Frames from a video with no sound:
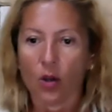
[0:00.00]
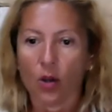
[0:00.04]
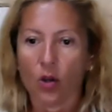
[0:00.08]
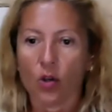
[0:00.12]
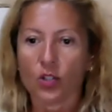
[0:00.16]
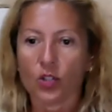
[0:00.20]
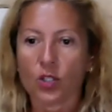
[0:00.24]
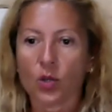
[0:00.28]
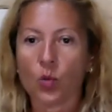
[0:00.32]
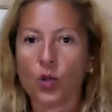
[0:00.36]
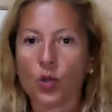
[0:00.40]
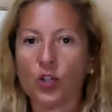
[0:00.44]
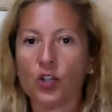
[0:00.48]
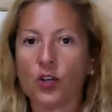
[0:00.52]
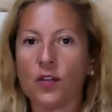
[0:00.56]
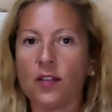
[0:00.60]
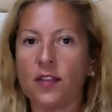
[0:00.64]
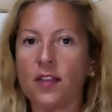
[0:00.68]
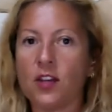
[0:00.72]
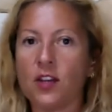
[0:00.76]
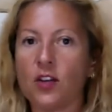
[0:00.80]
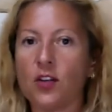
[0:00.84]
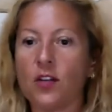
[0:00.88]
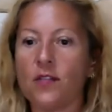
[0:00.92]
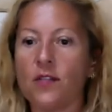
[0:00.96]
So when you
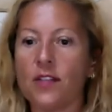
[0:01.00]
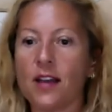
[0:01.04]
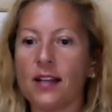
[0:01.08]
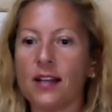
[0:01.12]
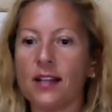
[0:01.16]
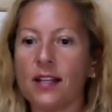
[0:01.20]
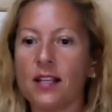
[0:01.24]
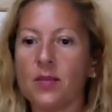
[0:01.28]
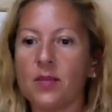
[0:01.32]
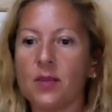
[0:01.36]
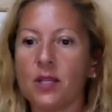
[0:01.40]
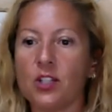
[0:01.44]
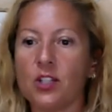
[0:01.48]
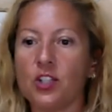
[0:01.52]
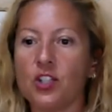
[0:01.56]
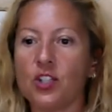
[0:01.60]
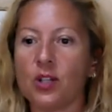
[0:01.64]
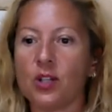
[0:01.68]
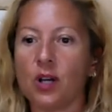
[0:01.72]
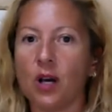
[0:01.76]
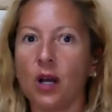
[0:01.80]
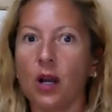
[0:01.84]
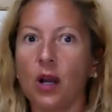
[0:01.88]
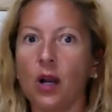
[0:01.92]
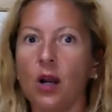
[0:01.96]
think of that image
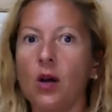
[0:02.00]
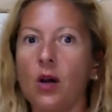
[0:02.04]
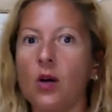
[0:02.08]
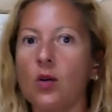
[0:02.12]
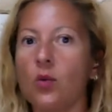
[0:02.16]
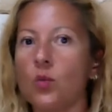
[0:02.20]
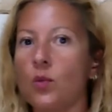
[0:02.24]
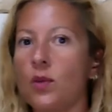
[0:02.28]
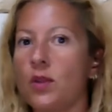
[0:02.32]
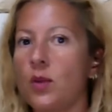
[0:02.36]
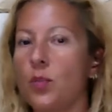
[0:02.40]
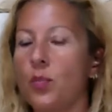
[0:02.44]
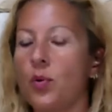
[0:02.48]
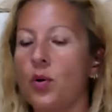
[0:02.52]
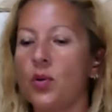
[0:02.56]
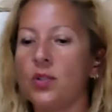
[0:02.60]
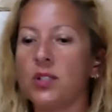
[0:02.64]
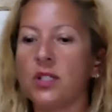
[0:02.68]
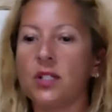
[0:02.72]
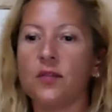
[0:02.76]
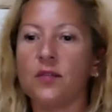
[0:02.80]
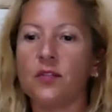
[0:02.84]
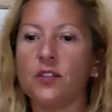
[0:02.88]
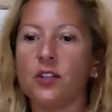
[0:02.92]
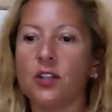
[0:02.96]
along with the
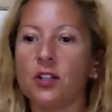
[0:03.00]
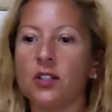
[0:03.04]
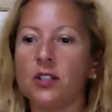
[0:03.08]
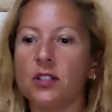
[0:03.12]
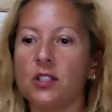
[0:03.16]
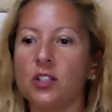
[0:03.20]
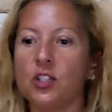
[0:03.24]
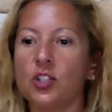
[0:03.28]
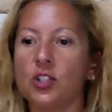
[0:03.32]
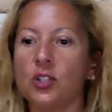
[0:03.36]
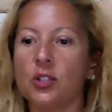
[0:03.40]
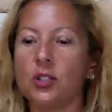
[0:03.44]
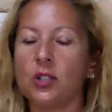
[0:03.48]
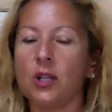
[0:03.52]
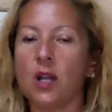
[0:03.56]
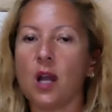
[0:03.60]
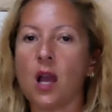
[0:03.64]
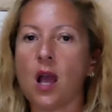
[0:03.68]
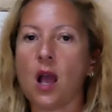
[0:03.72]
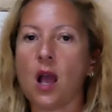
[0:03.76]
positive cognition,